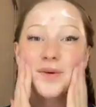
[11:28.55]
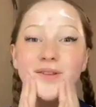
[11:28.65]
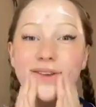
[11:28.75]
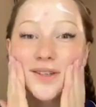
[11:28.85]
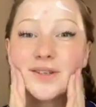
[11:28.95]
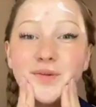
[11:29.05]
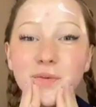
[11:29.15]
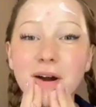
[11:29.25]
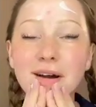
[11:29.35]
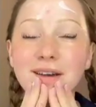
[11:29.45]
But this is
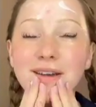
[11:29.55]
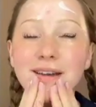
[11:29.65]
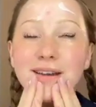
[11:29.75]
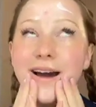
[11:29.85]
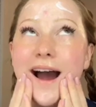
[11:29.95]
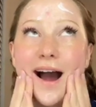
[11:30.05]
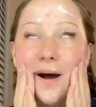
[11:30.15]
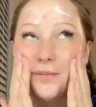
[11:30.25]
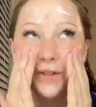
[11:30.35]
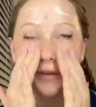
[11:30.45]
where he
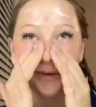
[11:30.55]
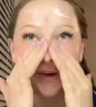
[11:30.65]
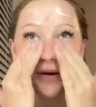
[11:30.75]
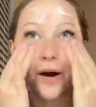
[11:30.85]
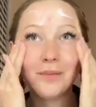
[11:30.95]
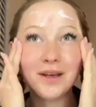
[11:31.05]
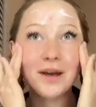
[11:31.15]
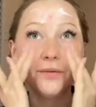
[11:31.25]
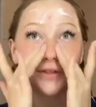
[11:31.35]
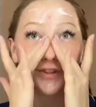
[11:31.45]
absolutely got me.
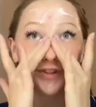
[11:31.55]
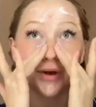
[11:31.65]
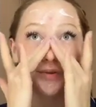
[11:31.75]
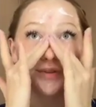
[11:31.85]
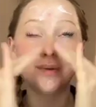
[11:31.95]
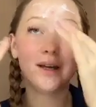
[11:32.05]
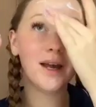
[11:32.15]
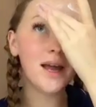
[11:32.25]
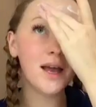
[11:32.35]
It was so sweet.